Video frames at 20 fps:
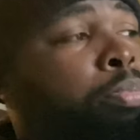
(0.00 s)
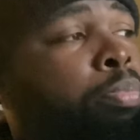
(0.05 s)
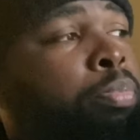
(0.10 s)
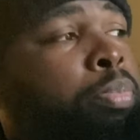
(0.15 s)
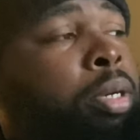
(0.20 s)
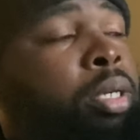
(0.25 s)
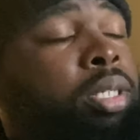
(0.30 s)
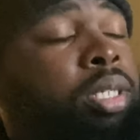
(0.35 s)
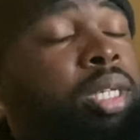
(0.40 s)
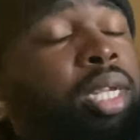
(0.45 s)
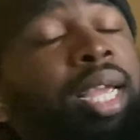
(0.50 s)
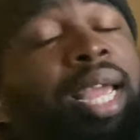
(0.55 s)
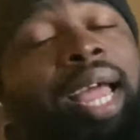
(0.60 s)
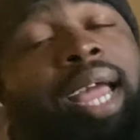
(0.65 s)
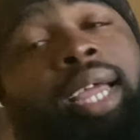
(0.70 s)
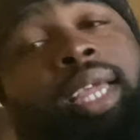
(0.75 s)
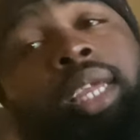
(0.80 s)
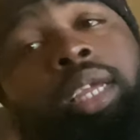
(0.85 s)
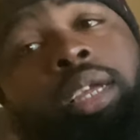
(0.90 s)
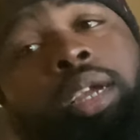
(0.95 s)
Personally,
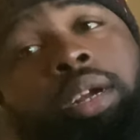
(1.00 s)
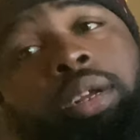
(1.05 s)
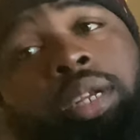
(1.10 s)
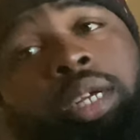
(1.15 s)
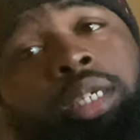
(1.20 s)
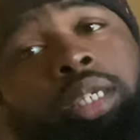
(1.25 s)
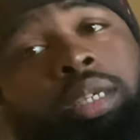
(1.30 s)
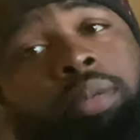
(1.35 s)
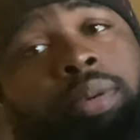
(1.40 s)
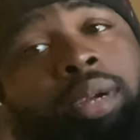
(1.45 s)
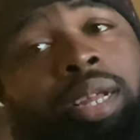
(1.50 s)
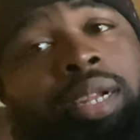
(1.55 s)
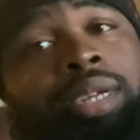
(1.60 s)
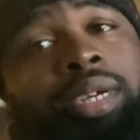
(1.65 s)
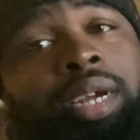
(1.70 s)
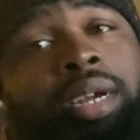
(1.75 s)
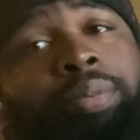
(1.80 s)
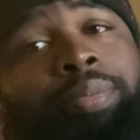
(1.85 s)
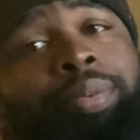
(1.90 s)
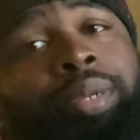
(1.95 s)
I can care less if Colin
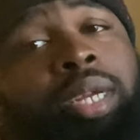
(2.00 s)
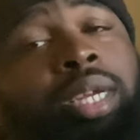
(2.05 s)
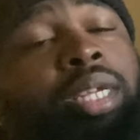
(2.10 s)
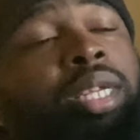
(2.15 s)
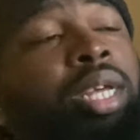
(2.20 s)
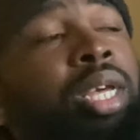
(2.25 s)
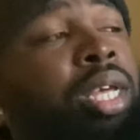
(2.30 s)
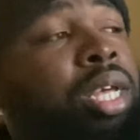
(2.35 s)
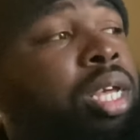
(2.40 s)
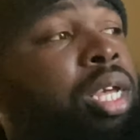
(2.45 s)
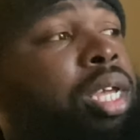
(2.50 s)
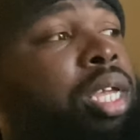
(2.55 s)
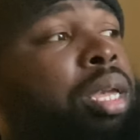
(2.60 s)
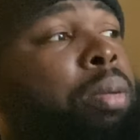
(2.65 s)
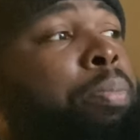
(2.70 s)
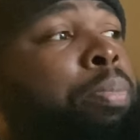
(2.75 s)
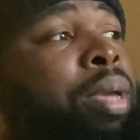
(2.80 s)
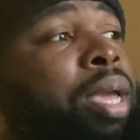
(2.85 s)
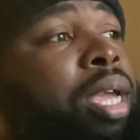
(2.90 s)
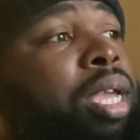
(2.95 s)
Kaepernick
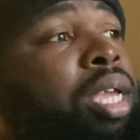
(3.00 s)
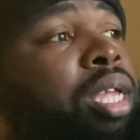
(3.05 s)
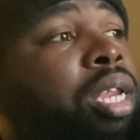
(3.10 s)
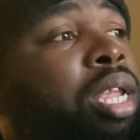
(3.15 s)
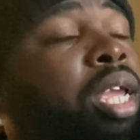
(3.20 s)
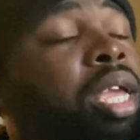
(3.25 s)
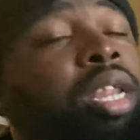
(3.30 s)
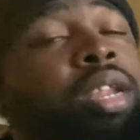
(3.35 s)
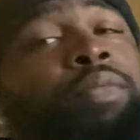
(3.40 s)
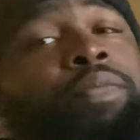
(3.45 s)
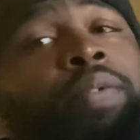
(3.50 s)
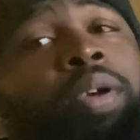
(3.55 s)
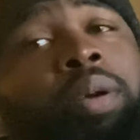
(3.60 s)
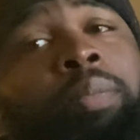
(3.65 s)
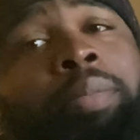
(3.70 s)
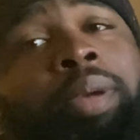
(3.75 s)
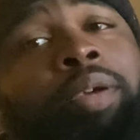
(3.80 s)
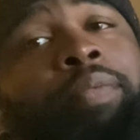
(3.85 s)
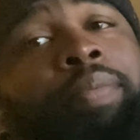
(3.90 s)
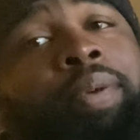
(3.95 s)
get back in the NFL.
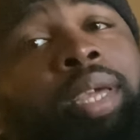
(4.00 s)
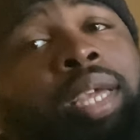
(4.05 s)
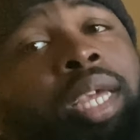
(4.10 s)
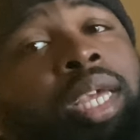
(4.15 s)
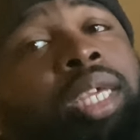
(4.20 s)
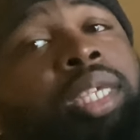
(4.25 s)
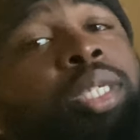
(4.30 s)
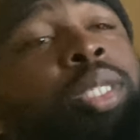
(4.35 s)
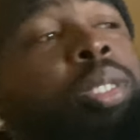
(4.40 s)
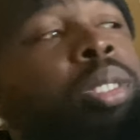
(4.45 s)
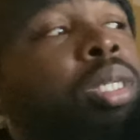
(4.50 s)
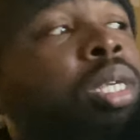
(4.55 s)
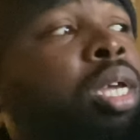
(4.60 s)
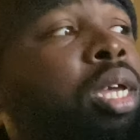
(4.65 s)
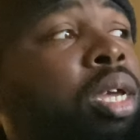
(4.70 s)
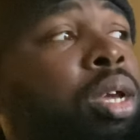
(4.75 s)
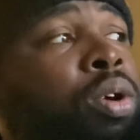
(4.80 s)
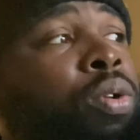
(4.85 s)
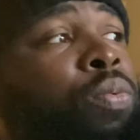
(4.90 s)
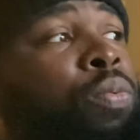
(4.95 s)
Matter of fact,
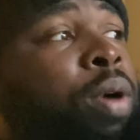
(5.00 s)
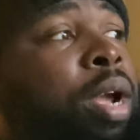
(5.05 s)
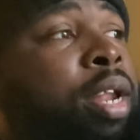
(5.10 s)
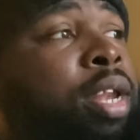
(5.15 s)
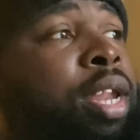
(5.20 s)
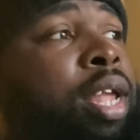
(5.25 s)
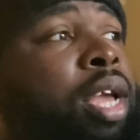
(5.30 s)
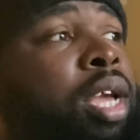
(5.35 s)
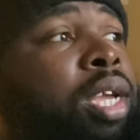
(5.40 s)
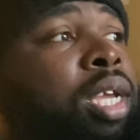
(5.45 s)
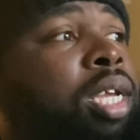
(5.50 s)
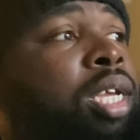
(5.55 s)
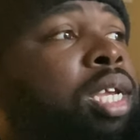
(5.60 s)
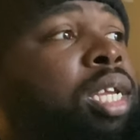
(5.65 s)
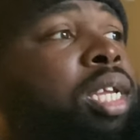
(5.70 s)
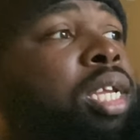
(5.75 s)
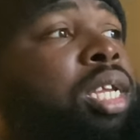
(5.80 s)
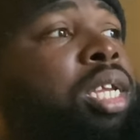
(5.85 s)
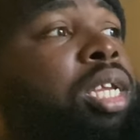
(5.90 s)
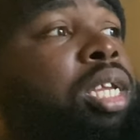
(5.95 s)
right now
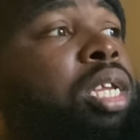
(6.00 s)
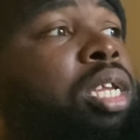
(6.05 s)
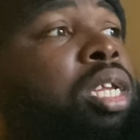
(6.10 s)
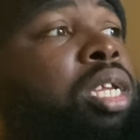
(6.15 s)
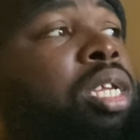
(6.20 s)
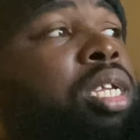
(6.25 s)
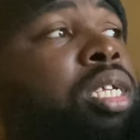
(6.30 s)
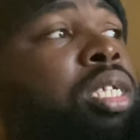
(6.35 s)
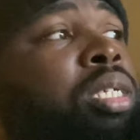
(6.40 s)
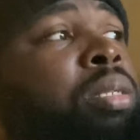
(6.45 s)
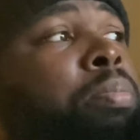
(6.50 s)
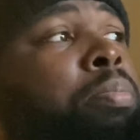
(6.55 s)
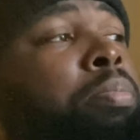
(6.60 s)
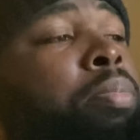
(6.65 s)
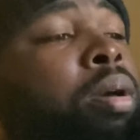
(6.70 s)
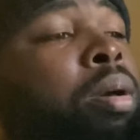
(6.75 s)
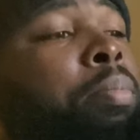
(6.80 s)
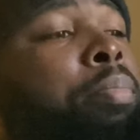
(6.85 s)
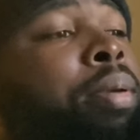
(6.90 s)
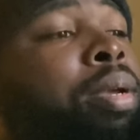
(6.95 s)
he is
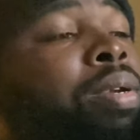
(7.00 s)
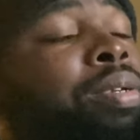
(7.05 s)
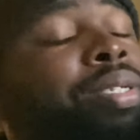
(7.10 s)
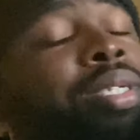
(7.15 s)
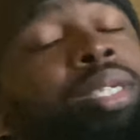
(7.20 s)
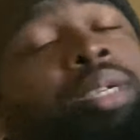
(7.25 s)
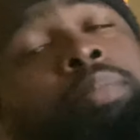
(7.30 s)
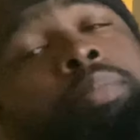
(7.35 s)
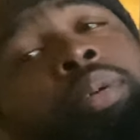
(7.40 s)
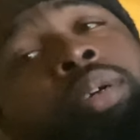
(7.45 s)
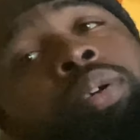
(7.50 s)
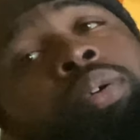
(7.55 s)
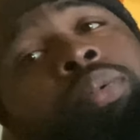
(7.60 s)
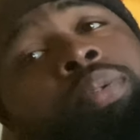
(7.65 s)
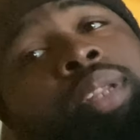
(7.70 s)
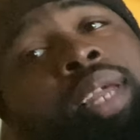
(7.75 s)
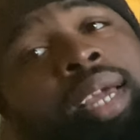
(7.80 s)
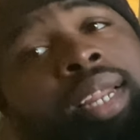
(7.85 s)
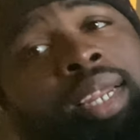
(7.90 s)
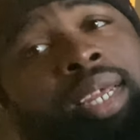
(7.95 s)
a bigger symbol
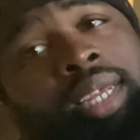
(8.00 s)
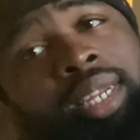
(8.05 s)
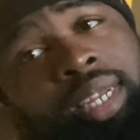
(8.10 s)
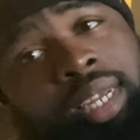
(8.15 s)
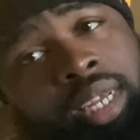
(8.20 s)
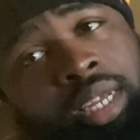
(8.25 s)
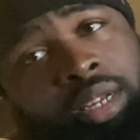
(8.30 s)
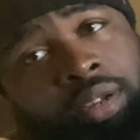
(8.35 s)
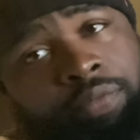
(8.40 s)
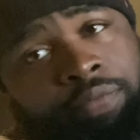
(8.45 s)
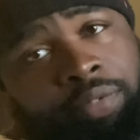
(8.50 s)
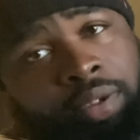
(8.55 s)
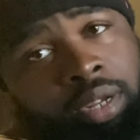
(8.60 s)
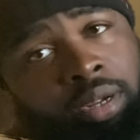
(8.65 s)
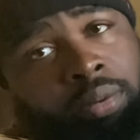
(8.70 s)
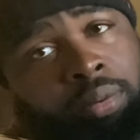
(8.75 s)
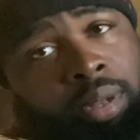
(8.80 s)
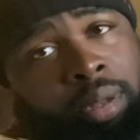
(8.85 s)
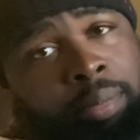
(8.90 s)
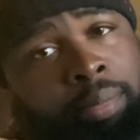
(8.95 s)
not in the
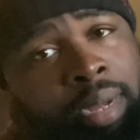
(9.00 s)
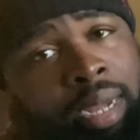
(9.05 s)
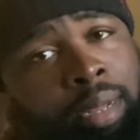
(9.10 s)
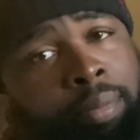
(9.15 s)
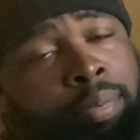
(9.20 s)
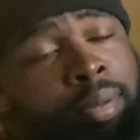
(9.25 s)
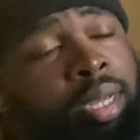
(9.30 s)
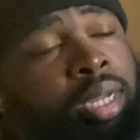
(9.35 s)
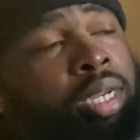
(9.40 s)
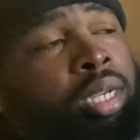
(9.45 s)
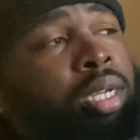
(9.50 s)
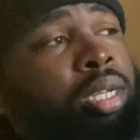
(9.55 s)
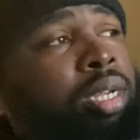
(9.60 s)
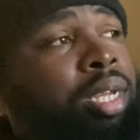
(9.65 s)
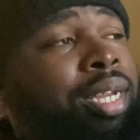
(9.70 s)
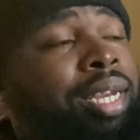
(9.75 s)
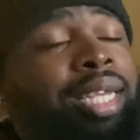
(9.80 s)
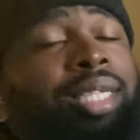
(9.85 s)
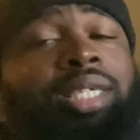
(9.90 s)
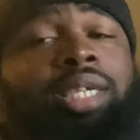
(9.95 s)
NFL, in my opinion.
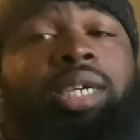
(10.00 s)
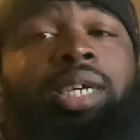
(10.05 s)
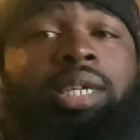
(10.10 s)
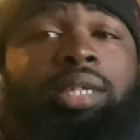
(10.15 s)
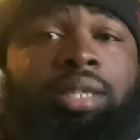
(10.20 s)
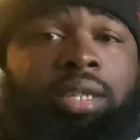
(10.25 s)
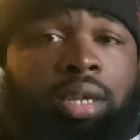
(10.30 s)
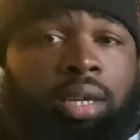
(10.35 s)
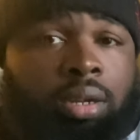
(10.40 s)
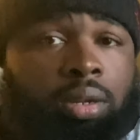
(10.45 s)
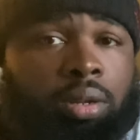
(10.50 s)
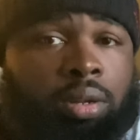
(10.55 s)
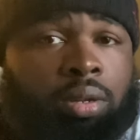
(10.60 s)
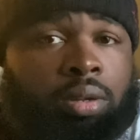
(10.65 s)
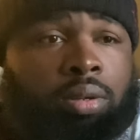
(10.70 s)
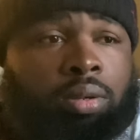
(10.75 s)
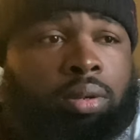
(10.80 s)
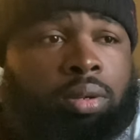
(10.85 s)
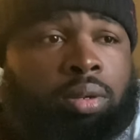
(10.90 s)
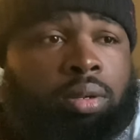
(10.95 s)
And that's a good thing
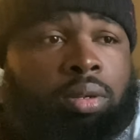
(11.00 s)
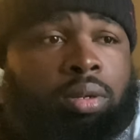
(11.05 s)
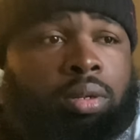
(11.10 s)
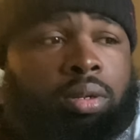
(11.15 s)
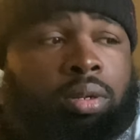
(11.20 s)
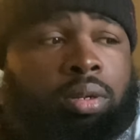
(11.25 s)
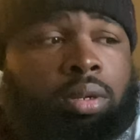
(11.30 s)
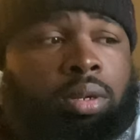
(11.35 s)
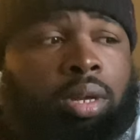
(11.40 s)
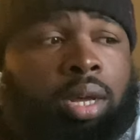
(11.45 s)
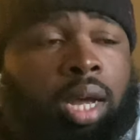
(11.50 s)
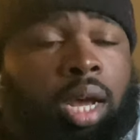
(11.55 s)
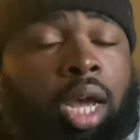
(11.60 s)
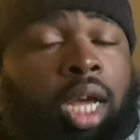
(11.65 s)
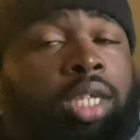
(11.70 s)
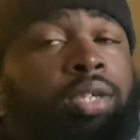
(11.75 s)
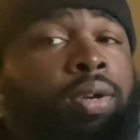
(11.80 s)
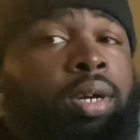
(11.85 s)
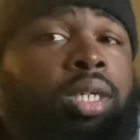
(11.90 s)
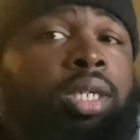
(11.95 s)

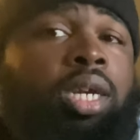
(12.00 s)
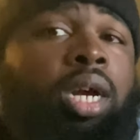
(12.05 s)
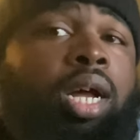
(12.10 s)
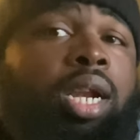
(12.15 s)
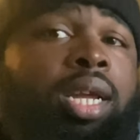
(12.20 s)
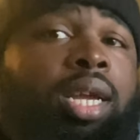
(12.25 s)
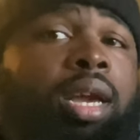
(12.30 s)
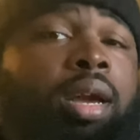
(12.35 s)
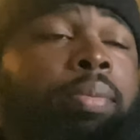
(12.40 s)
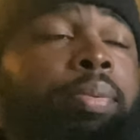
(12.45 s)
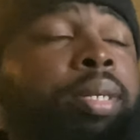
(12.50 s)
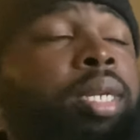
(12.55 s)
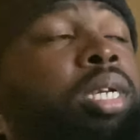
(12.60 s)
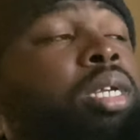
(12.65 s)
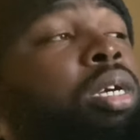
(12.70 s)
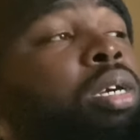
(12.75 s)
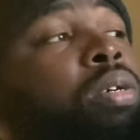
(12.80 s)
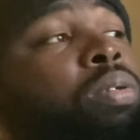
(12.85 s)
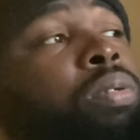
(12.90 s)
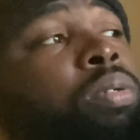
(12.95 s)
as far as Colin Kaepernick
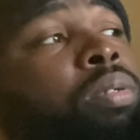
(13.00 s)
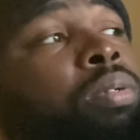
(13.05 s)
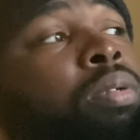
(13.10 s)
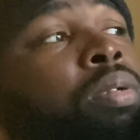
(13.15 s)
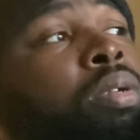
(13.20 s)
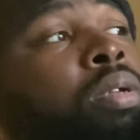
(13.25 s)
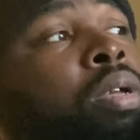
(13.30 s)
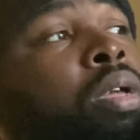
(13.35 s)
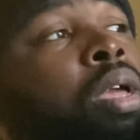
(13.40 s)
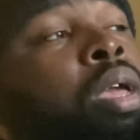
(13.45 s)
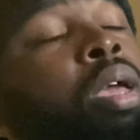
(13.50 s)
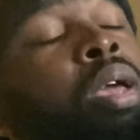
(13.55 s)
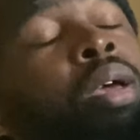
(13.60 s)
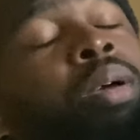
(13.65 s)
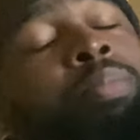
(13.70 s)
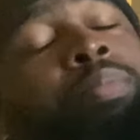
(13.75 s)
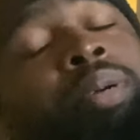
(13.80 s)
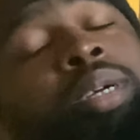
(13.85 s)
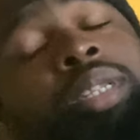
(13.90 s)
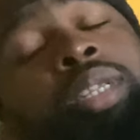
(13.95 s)
goes.
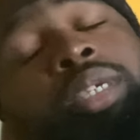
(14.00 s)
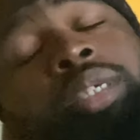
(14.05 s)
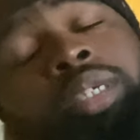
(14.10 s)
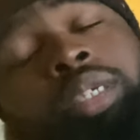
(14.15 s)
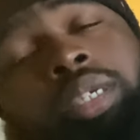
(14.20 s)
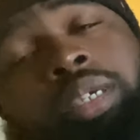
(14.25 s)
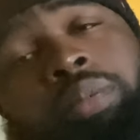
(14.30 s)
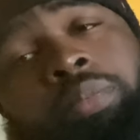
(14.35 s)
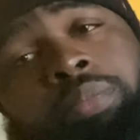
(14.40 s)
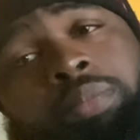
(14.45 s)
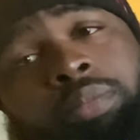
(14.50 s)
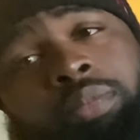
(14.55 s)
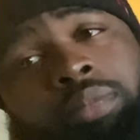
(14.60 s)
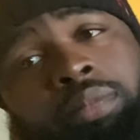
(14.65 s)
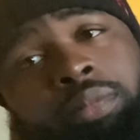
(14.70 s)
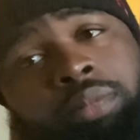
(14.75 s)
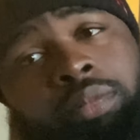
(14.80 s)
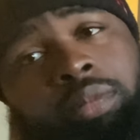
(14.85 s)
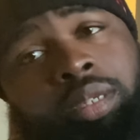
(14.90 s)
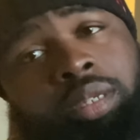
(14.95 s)
But let's see.
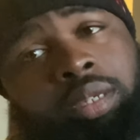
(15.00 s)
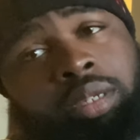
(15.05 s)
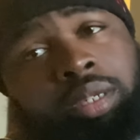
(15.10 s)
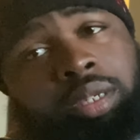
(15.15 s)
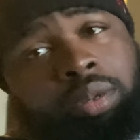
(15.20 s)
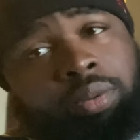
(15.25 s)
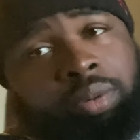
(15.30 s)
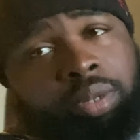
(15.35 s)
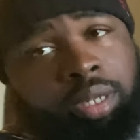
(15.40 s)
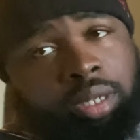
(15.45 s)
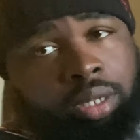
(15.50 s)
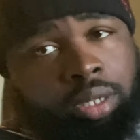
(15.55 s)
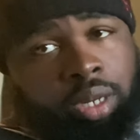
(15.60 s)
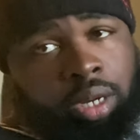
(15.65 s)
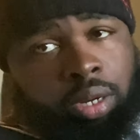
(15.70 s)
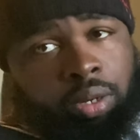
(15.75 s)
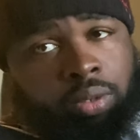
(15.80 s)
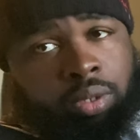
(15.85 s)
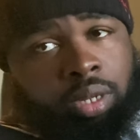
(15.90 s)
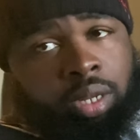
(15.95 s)
Let's see where this
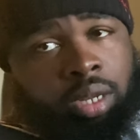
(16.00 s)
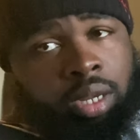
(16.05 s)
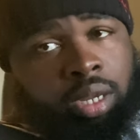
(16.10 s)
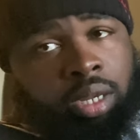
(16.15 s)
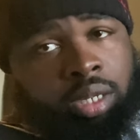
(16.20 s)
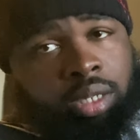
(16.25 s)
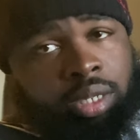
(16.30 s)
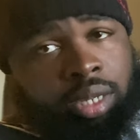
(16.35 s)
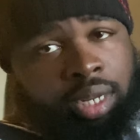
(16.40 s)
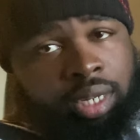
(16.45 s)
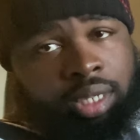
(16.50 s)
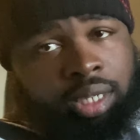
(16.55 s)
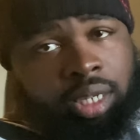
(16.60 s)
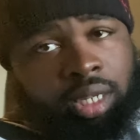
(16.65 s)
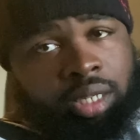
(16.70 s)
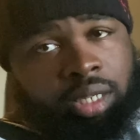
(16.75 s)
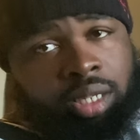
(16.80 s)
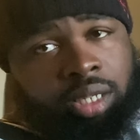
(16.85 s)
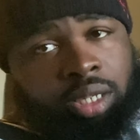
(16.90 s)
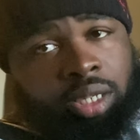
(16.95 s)
goes. Because I
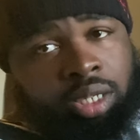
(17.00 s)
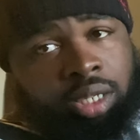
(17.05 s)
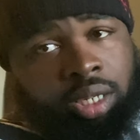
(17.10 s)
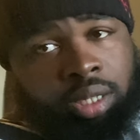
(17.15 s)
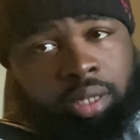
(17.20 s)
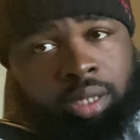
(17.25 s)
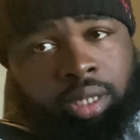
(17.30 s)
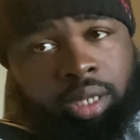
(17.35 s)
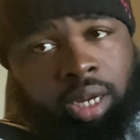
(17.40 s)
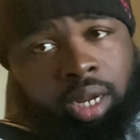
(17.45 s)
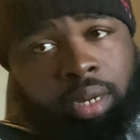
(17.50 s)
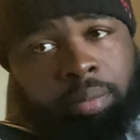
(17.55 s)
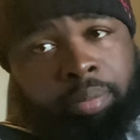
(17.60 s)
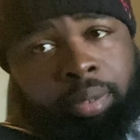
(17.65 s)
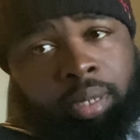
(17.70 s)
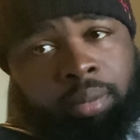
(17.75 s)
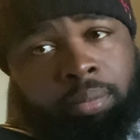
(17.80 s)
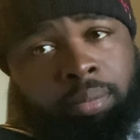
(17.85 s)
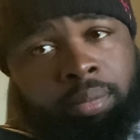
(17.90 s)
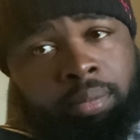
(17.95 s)
said, this seems
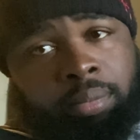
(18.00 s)
sloppy.